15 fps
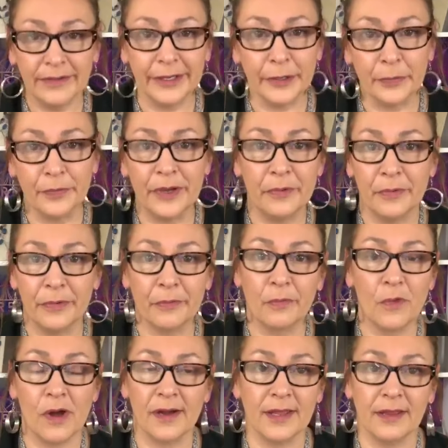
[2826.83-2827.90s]
you know, we were
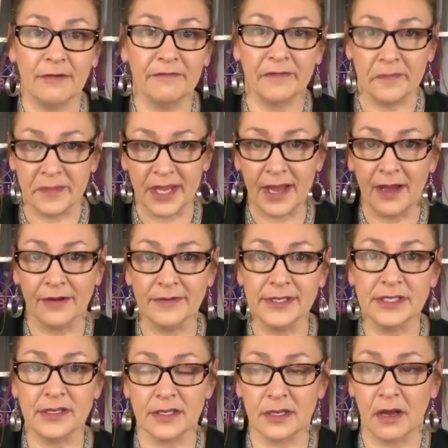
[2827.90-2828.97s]
walking from the house
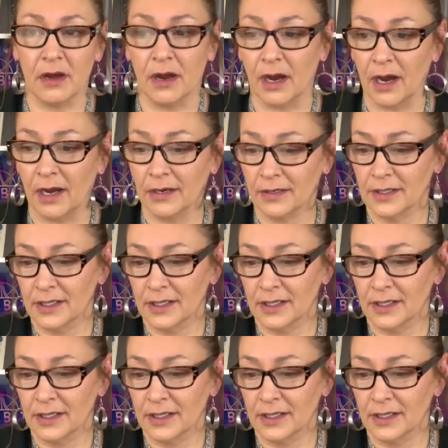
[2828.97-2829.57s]
to the car.